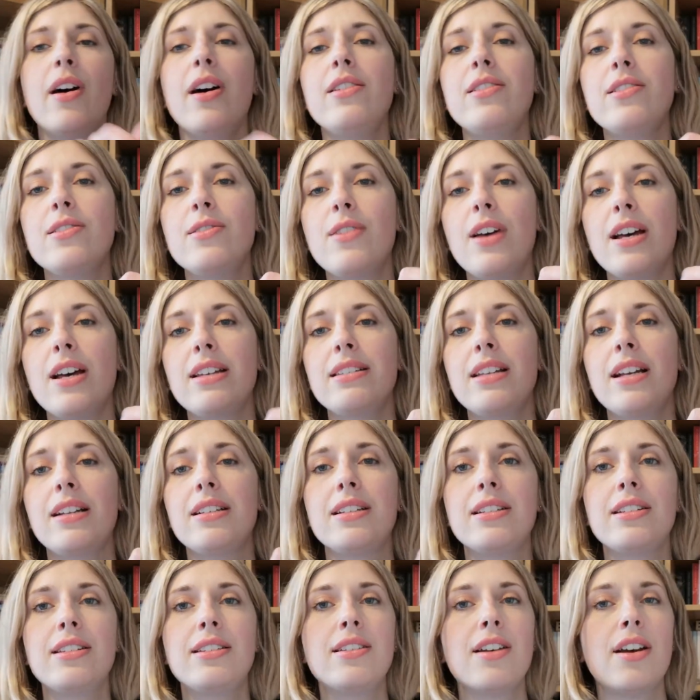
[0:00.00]
I just thought that
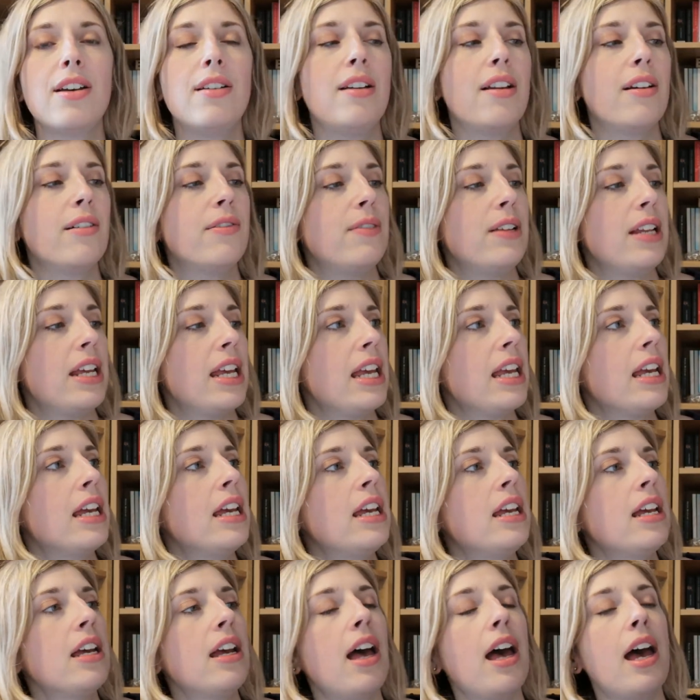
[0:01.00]
sounded so lovely.
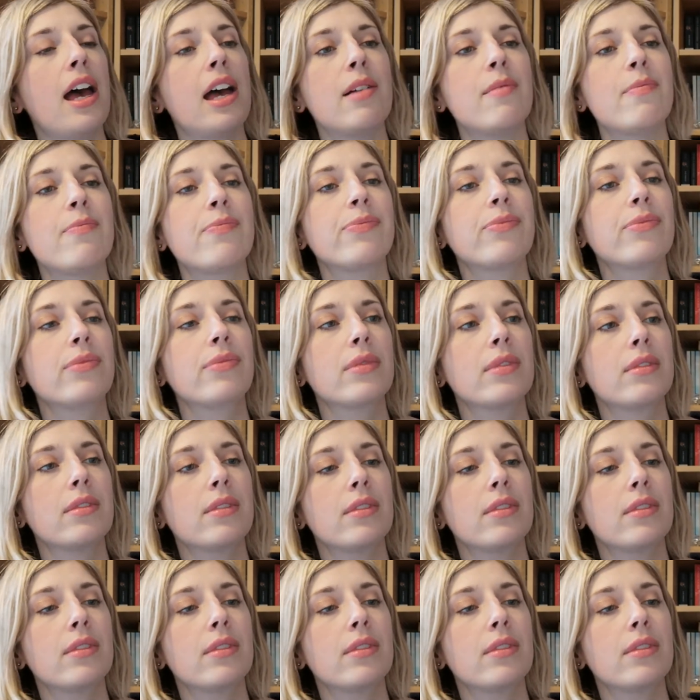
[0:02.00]
Um,